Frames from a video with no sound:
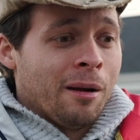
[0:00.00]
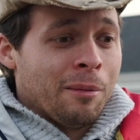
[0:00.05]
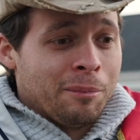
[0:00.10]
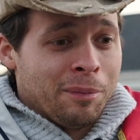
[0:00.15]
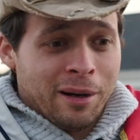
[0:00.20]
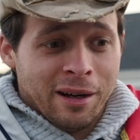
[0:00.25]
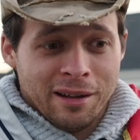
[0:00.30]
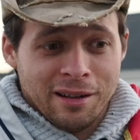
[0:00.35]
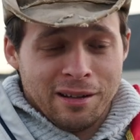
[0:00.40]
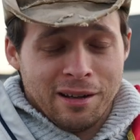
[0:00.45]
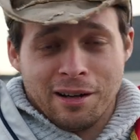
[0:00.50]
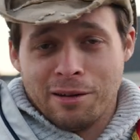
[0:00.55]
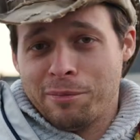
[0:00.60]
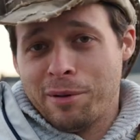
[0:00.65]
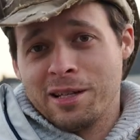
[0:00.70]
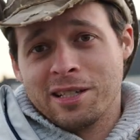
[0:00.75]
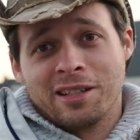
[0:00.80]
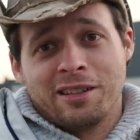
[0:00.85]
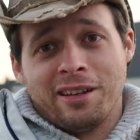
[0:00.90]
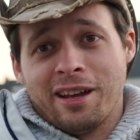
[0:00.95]
But, you know,
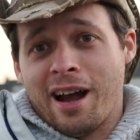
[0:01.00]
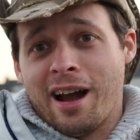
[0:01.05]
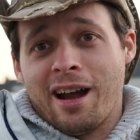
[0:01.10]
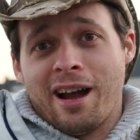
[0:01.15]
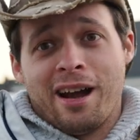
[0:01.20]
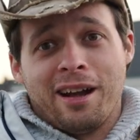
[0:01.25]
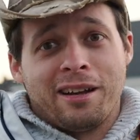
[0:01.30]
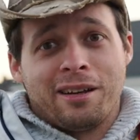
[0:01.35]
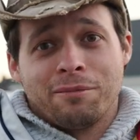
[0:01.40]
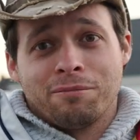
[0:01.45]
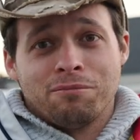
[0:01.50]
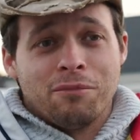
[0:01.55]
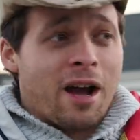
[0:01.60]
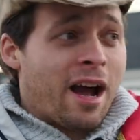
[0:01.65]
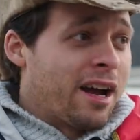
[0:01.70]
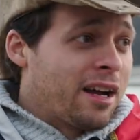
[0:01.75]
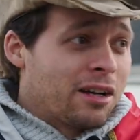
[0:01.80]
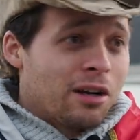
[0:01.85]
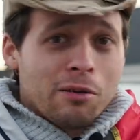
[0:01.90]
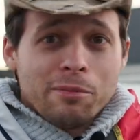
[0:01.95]
basically I, I,
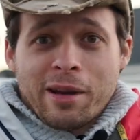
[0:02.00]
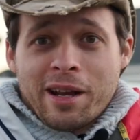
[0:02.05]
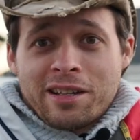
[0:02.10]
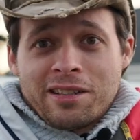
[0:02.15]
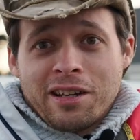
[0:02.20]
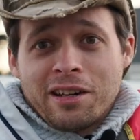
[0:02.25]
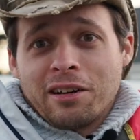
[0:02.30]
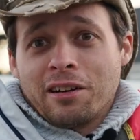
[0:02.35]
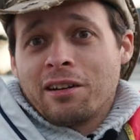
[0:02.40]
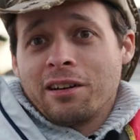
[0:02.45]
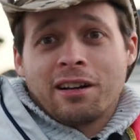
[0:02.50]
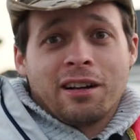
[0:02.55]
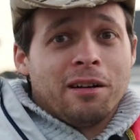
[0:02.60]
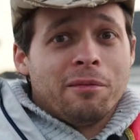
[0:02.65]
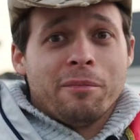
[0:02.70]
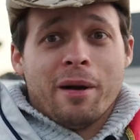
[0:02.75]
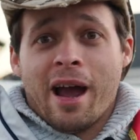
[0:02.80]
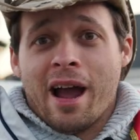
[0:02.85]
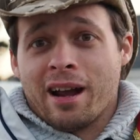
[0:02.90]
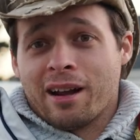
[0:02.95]
I go make dinner and
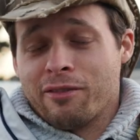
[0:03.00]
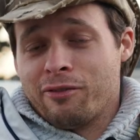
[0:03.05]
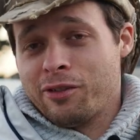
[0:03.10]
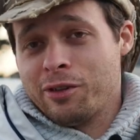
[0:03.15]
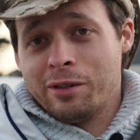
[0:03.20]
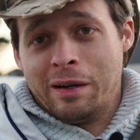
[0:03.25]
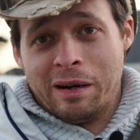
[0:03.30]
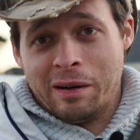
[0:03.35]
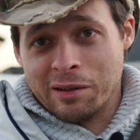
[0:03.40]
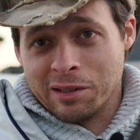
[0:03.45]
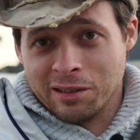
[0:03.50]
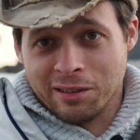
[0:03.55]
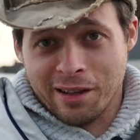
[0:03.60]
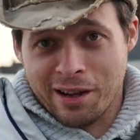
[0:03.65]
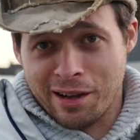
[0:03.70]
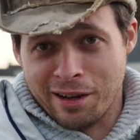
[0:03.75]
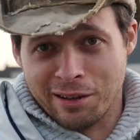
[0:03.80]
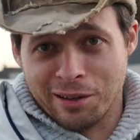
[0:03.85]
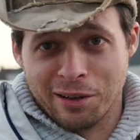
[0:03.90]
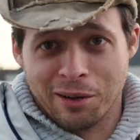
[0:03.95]
come back a few hours
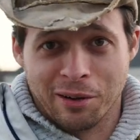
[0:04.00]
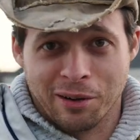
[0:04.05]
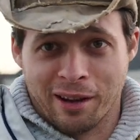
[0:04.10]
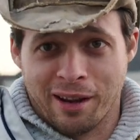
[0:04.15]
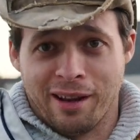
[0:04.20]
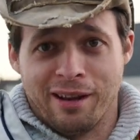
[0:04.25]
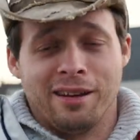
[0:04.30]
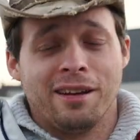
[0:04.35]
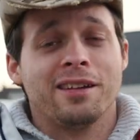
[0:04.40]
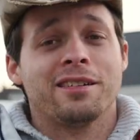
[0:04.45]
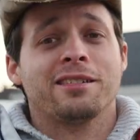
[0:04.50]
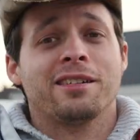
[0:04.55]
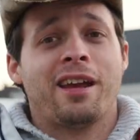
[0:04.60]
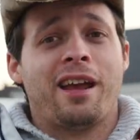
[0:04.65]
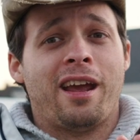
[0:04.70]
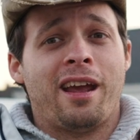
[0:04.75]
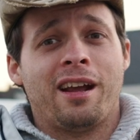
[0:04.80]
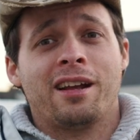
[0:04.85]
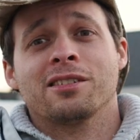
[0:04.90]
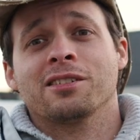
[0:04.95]
later, okay? It
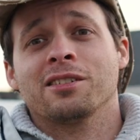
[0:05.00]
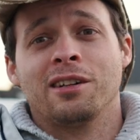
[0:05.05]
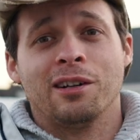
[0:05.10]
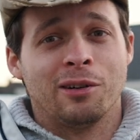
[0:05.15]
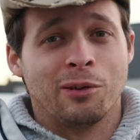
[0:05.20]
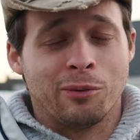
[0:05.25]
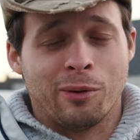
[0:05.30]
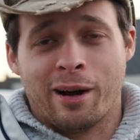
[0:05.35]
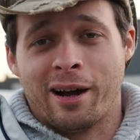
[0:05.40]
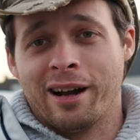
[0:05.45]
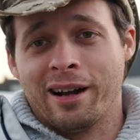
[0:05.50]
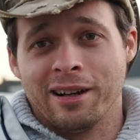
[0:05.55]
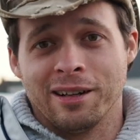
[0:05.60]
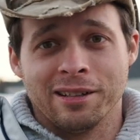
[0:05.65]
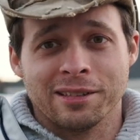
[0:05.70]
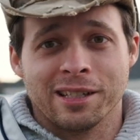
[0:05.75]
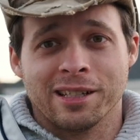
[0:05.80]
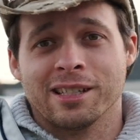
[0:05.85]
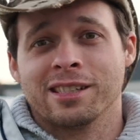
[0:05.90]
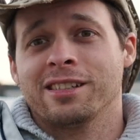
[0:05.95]
takes a
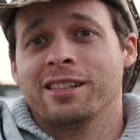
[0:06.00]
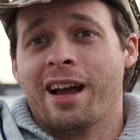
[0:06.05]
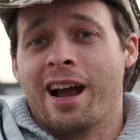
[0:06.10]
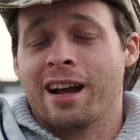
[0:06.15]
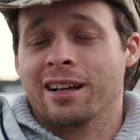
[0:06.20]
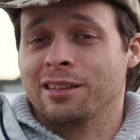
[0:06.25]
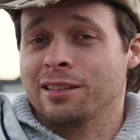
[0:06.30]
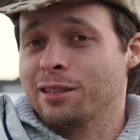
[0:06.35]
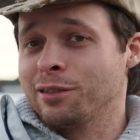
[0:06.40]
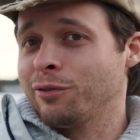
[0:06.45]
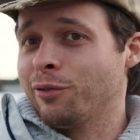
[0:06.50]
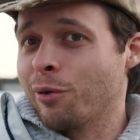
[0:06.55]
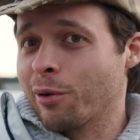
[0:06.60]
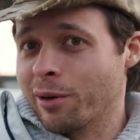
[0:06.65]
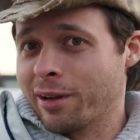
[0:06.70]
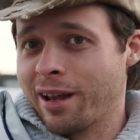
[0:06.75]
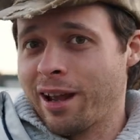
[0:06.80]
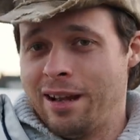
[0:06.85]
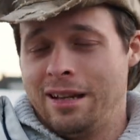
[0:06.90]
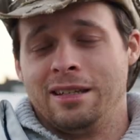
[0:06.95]
while to stack this
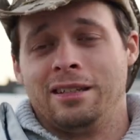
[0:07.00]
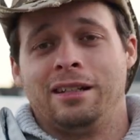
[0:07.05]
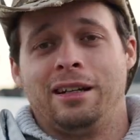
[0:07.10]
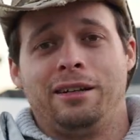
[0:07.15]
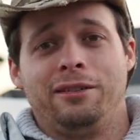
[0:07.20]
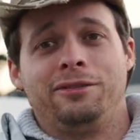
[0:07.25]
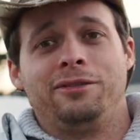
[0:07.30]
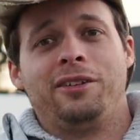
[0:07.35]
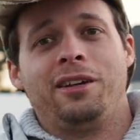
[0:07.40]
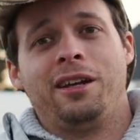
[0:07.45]
4K stuff.